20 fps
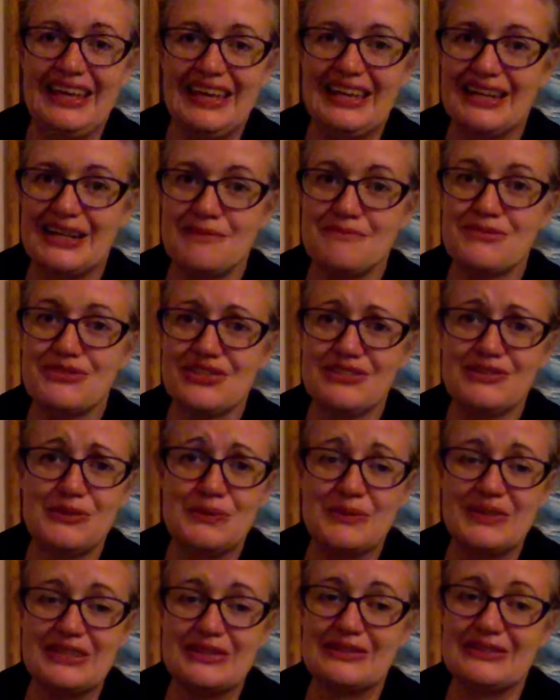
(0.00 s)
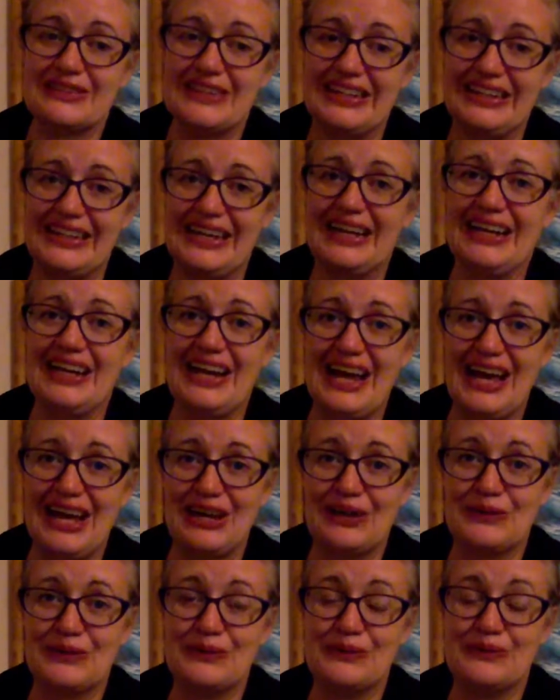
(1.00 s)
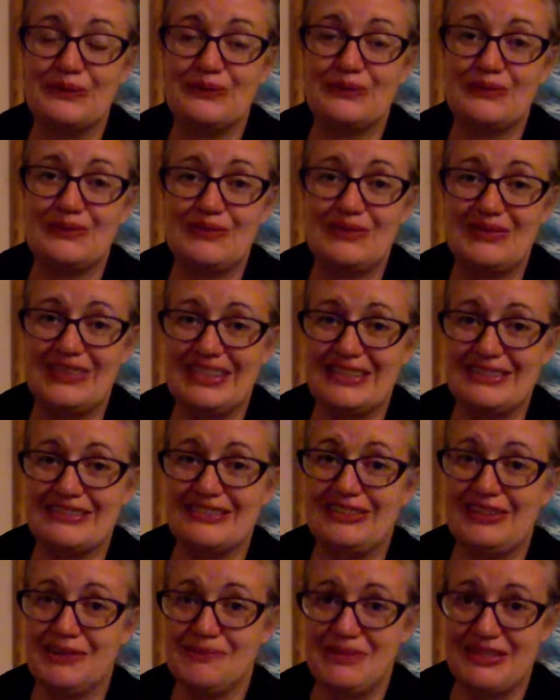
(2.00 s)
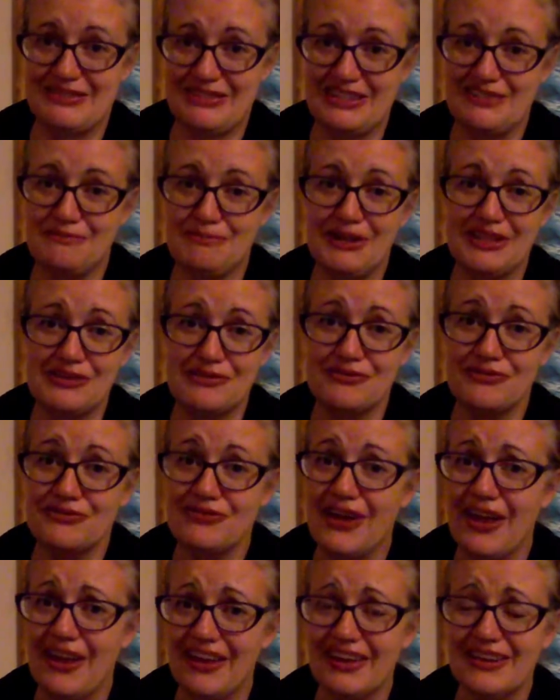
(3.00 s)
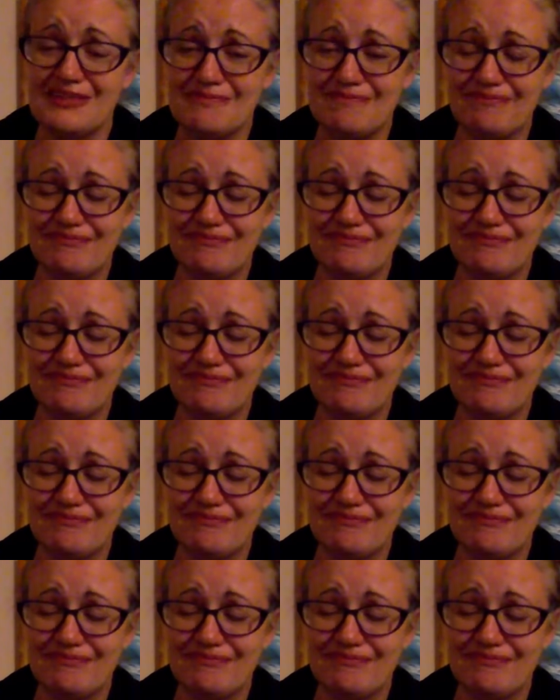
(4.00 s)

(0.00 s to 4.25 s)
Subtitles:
And I'm starting to wonder, like, how is it going to be safe by the fall?